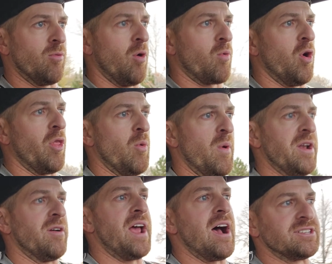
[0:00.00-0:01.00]
We'll roll the
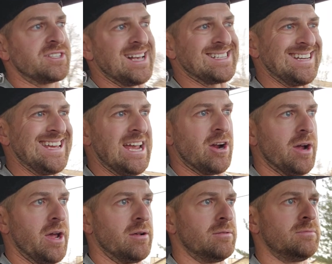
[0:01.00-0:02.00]
window down so you guys can hear
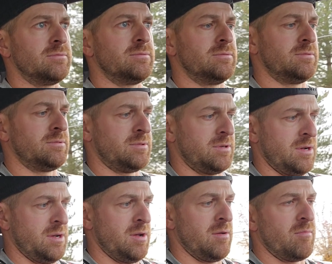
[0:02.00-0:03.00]
it.
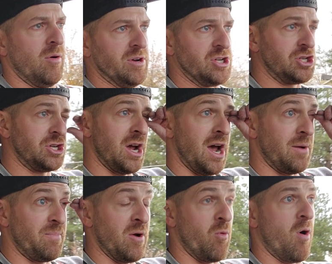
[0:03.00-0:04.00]
We
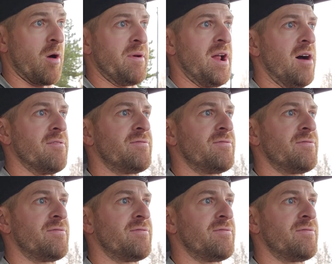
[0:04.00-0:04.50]
should be warm enough.